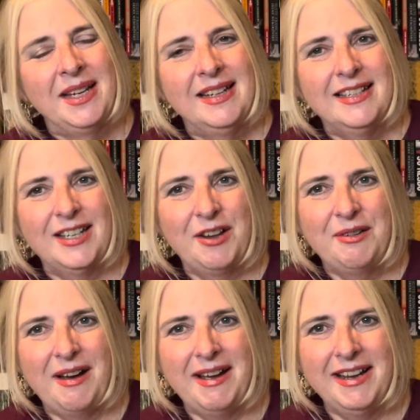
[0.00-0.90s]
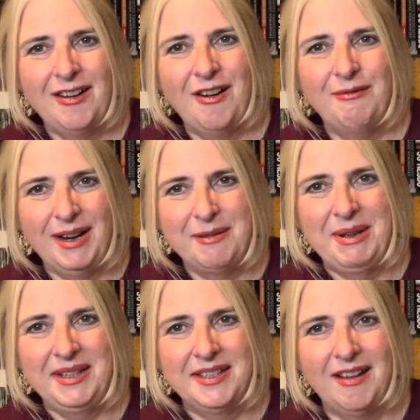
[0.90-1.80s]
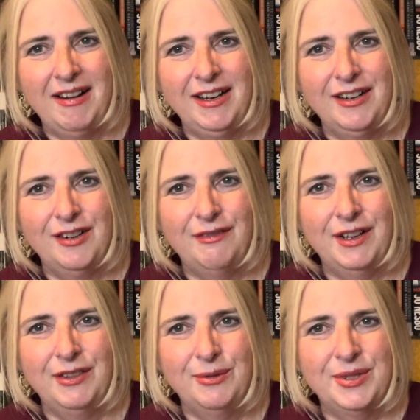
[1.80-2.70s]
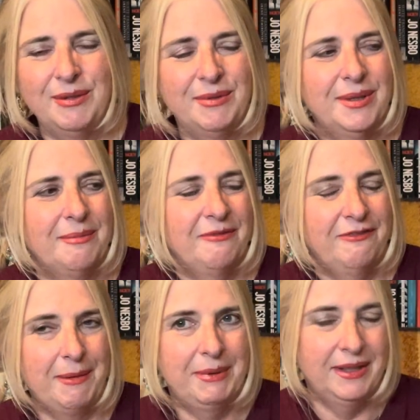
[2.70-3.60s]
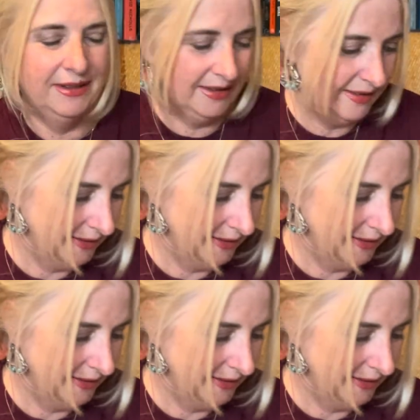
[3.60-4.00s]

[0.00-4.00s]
So I can't recommend this highly enough. I thought it was fabulous.